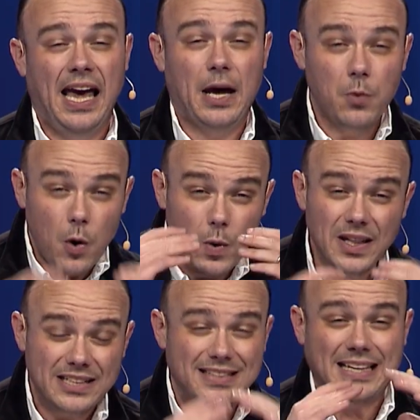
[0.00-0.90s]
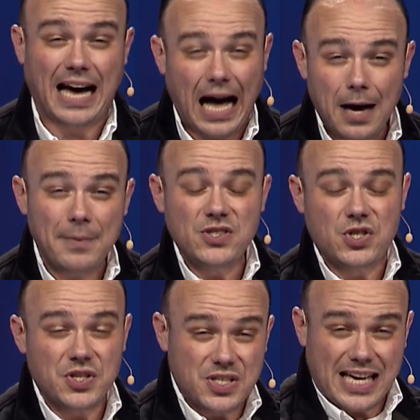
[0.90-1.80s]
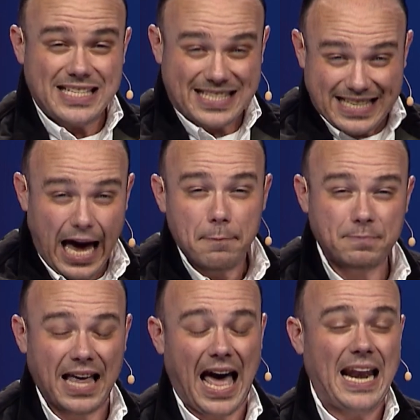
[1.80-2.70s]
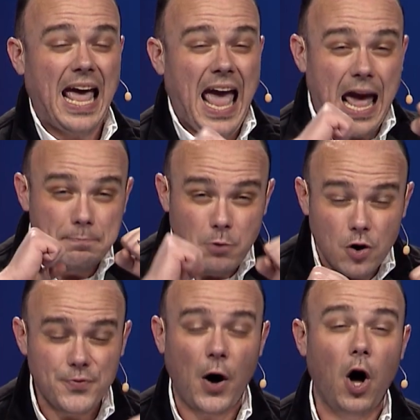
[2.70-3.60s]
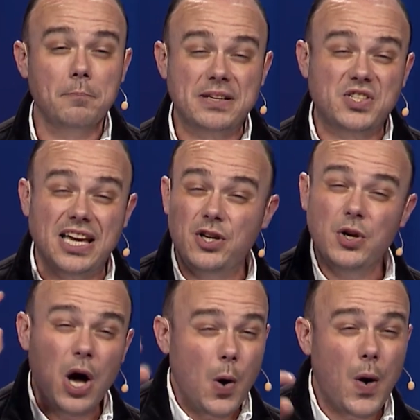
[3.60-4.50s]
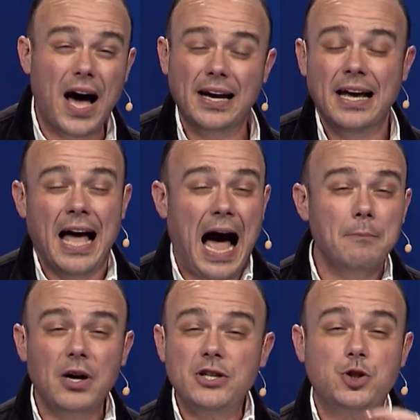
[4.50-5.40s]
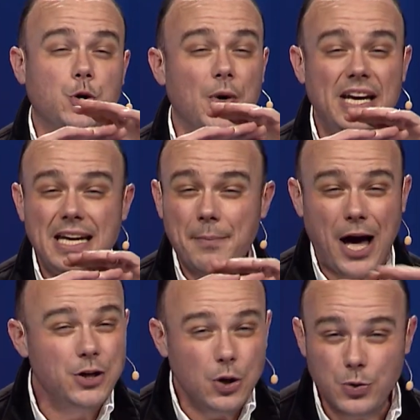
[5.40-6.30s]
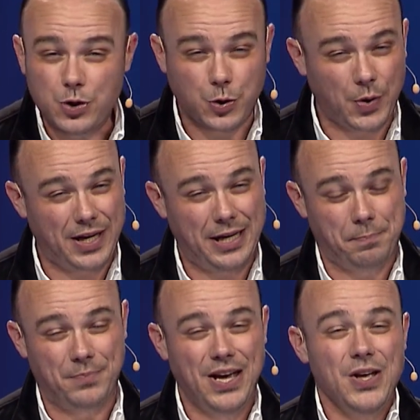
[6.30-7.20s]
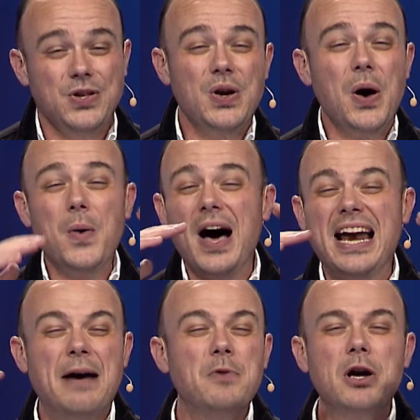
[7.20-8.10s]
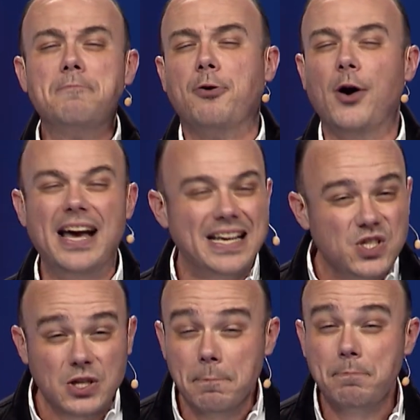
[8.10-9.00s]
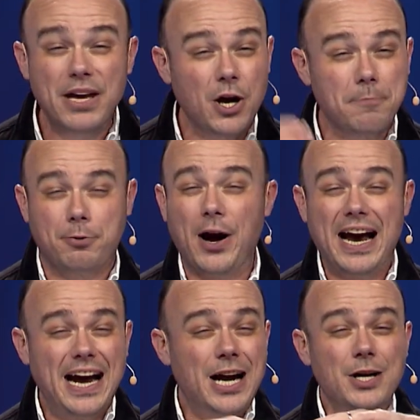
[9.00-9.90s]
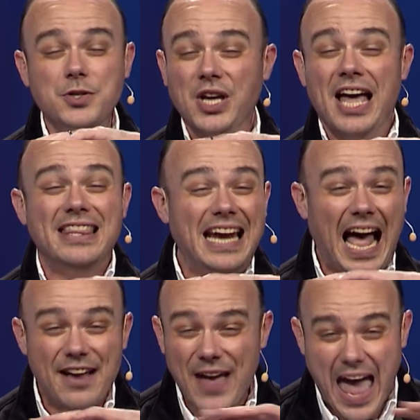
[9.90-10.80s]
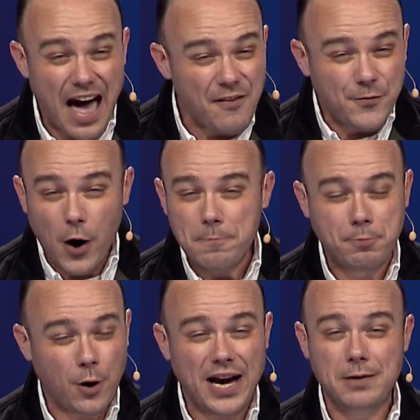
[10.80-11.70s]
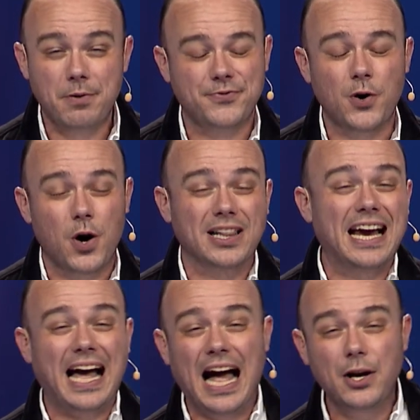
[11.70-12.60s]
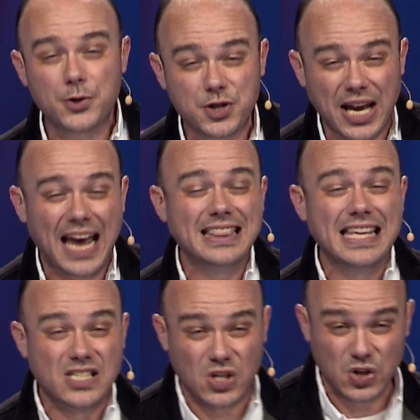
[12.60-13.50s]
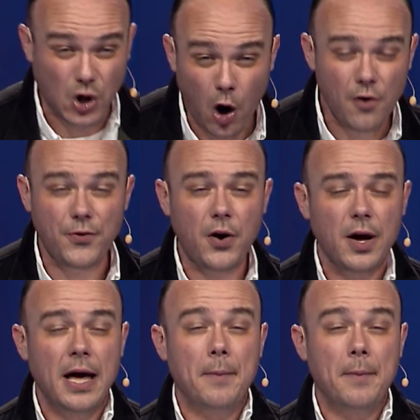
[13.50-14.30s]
And we're willing to come and just accept that and move on, but say, you know what? I'm gonna dream a new dream. You know what? I'm gonna pray some bigger prayers than I've ever prayed before. Like, understand this is over,